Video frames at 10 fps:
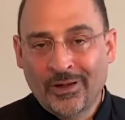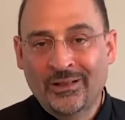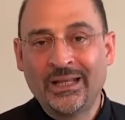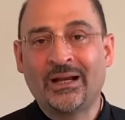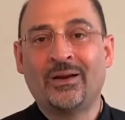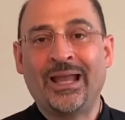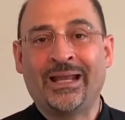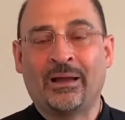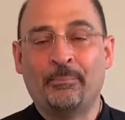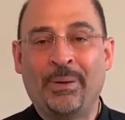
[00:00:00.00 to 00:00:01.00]
clear
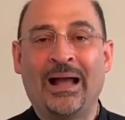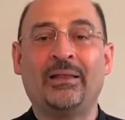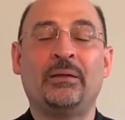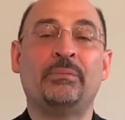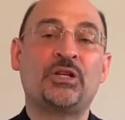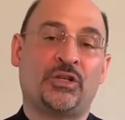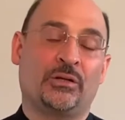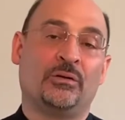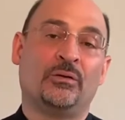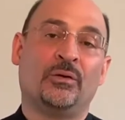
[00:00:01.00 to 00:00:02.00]
and compelling
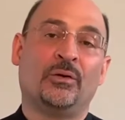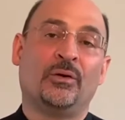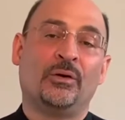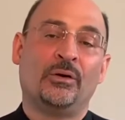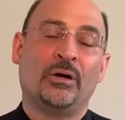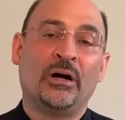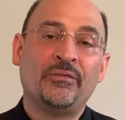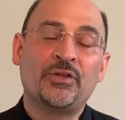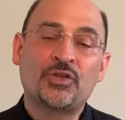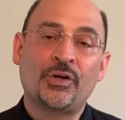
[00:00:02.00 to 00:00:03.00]
mission
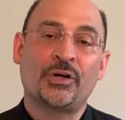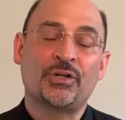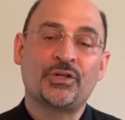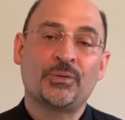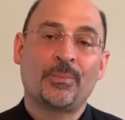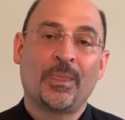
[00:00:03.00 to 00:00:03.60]
of the church.